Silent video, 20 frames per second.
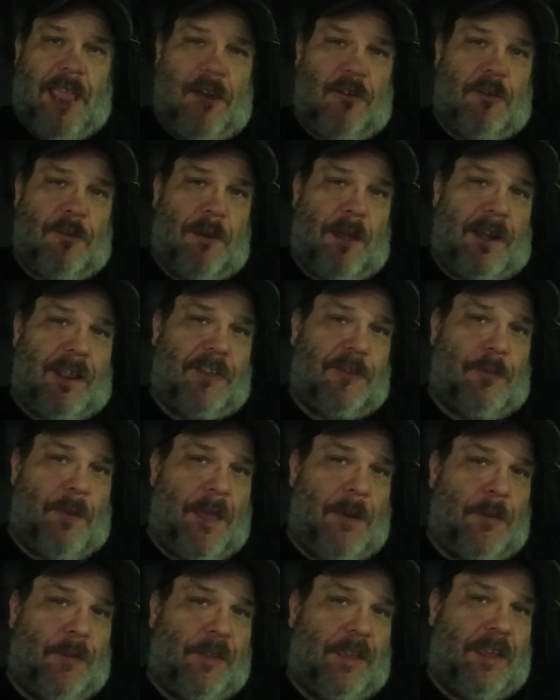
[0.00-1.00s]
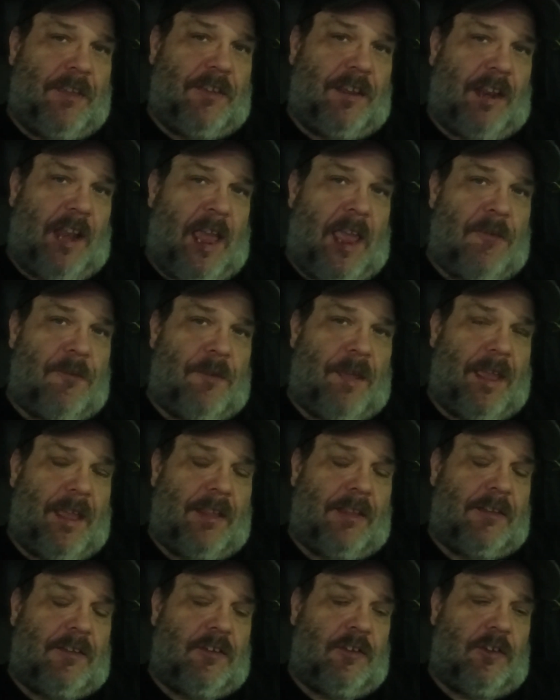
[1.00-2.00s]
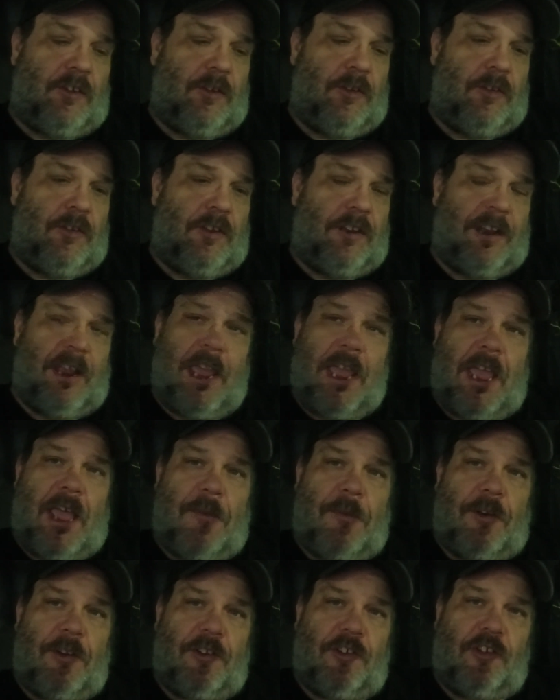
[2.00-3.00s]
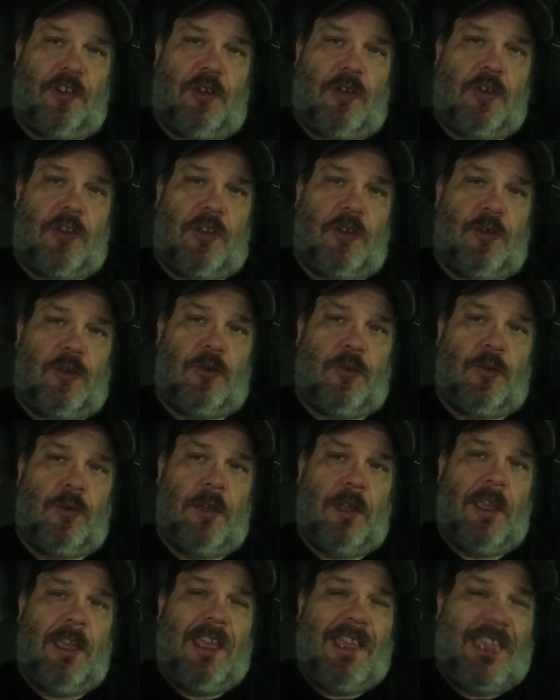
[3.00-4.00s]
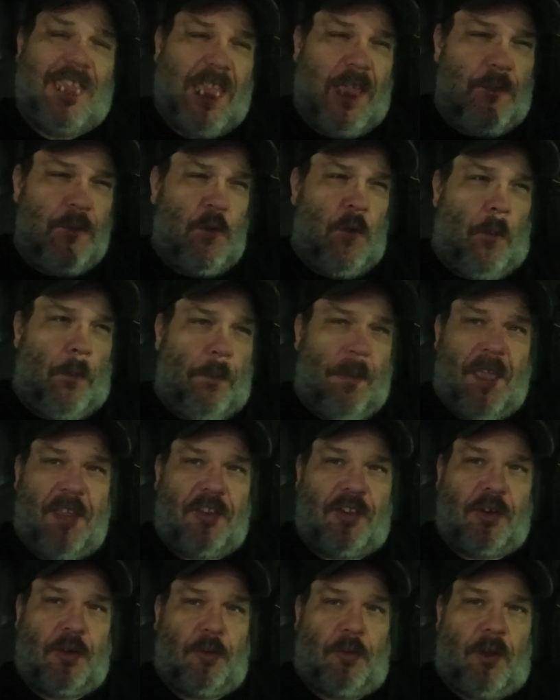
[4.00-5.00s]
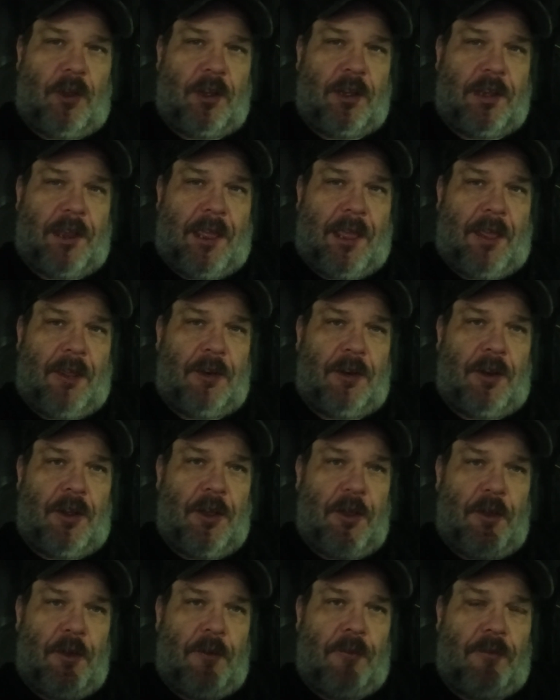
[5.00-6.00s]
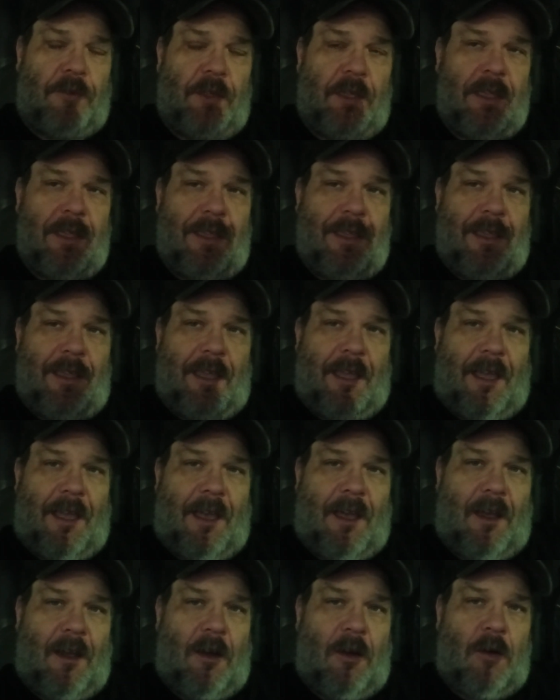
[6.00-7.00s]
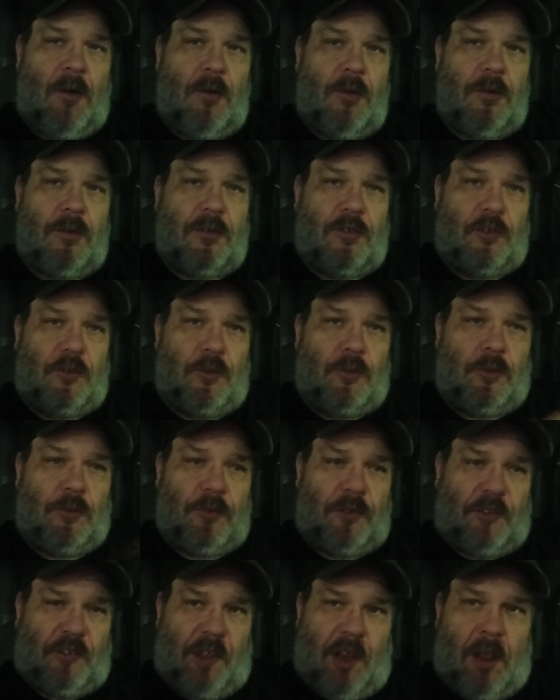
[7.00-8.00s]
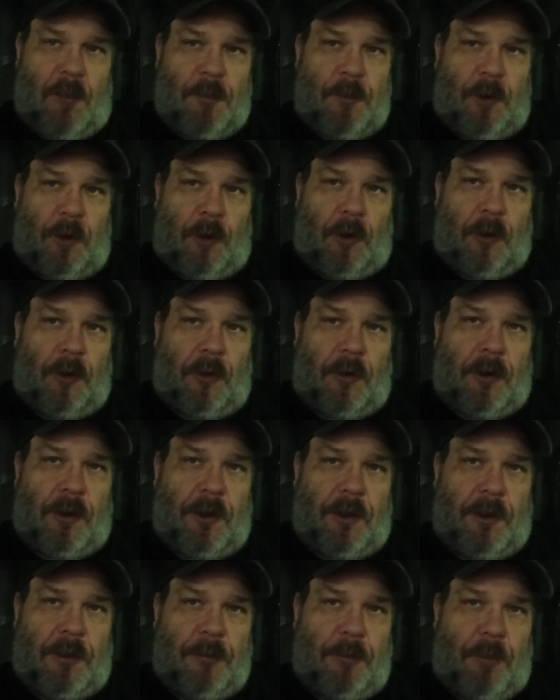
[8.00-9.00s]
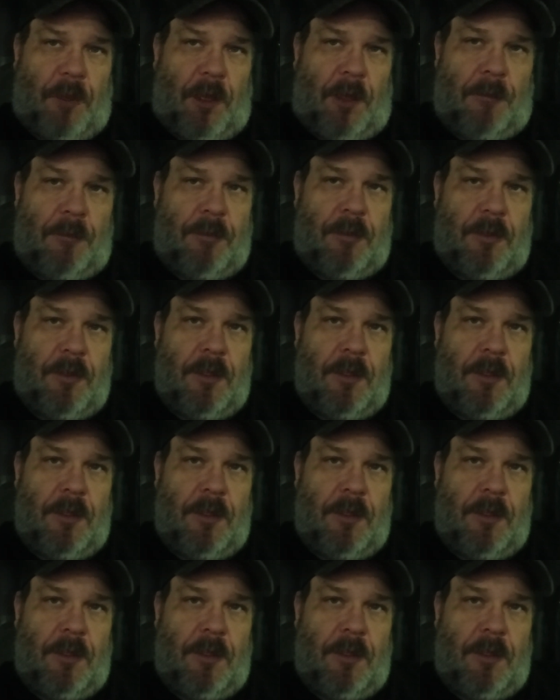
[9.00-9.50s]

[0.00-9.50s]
everybody, it's Matt with The Easy Life, and today I'm going to give you a basic rundown of how to set up your pump